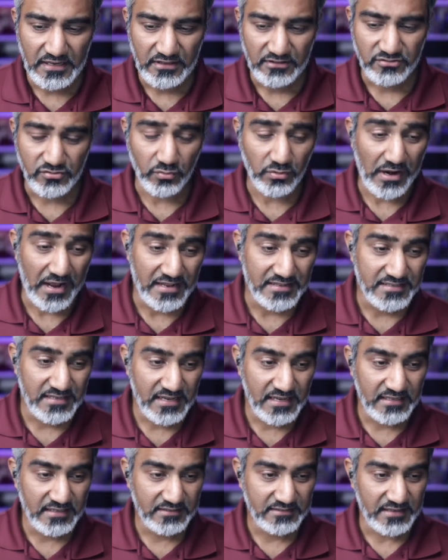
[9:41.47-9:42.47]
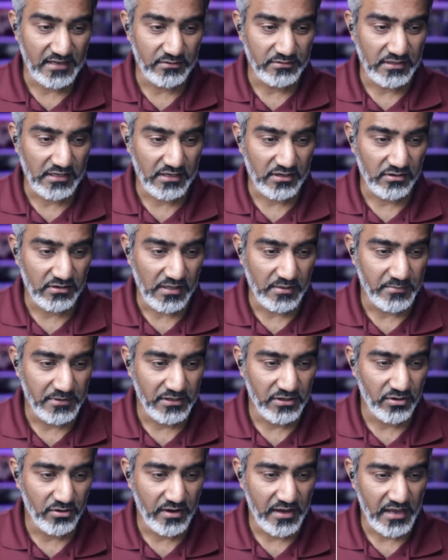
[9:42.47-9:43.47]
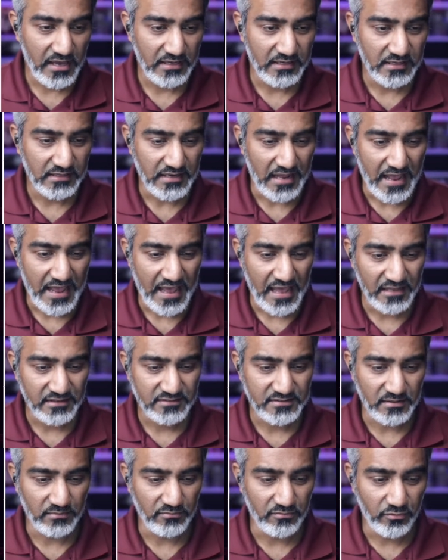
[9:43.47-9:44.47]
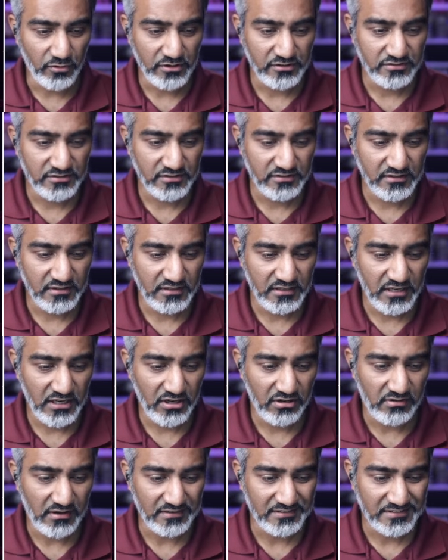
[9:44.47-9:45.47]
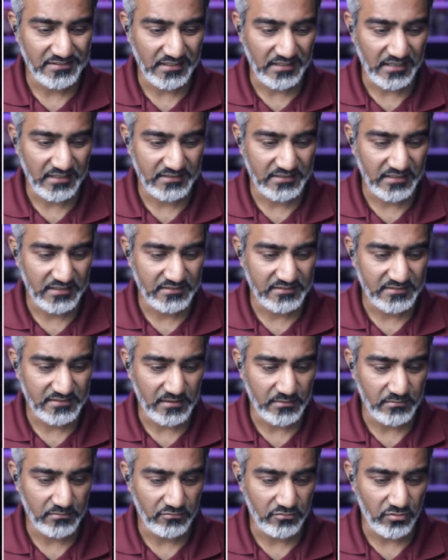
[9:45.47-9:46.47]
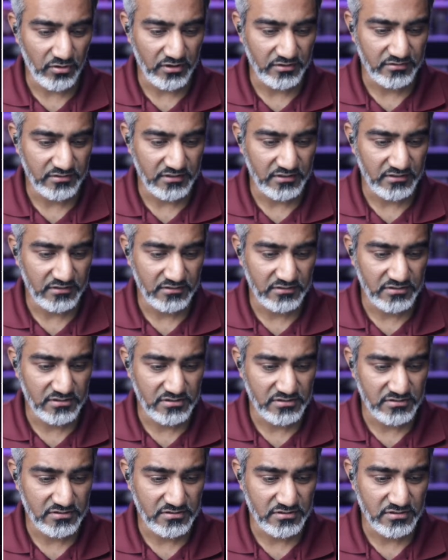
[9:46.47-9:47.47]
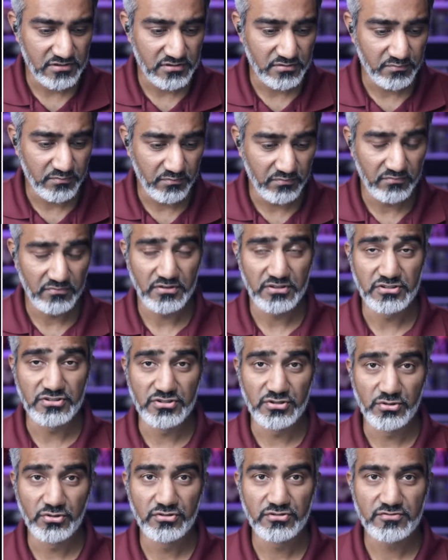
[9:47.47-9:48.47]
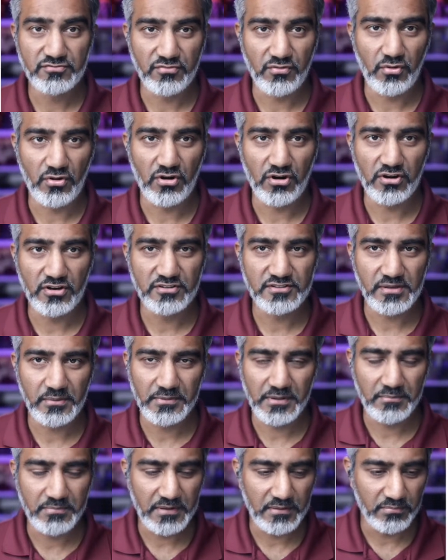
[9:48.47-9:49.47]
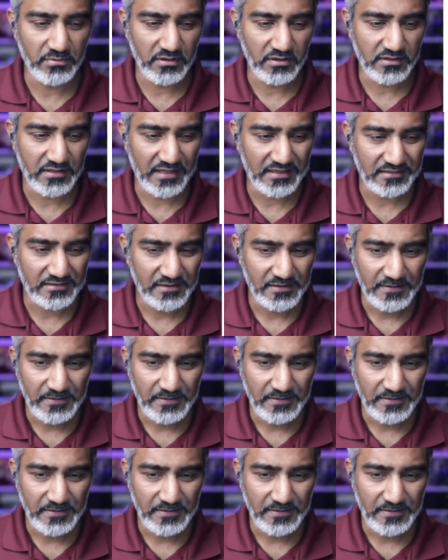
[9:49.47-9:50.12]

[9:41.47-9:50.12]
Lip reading: So what I did is I was like, oh, let me go ahead and add some voices in here. I selected some voices to use for some of the people that